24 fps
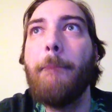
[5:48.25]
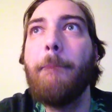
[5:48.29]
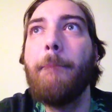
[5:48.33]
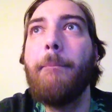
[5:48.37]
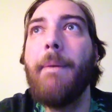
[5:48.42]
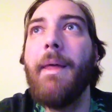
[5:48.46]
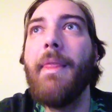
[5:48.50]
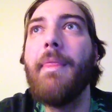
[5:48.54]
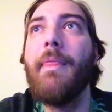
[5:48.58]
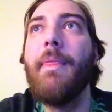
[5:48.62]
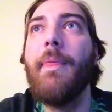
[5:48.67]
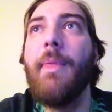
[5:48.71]

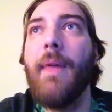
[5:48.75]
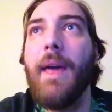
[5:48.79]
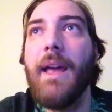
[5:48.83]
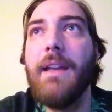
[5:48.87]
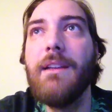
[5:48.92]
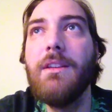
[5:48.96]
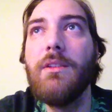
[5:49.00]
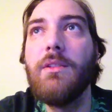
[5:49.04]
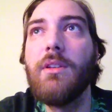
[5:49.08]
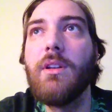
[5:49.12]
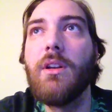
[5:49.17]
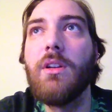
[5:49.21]
But then
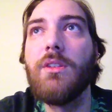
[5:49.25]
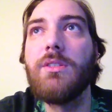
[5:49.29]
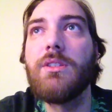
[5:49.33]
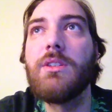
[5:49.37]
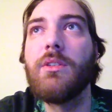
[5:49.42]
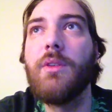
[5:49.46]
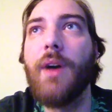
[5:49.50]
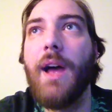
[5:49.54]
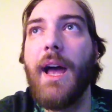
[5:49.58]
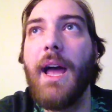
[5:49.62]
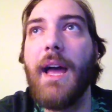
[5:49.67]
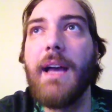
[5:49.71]
you can
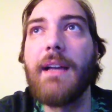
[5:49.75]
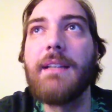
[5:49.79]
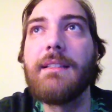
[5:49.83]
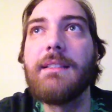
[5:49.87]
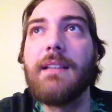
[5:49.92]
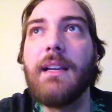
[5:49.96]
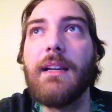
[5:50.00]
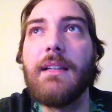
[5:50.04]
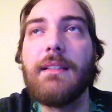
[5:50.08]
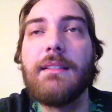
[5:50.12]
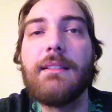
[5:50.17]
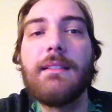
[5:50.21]
also
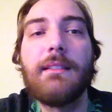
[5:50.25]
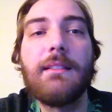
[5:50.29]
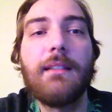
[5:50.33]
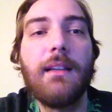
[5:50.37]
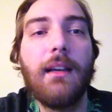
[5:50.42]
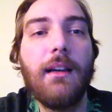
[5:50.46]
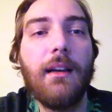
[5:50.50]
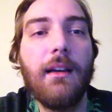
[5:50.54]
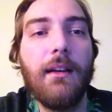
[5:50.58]
access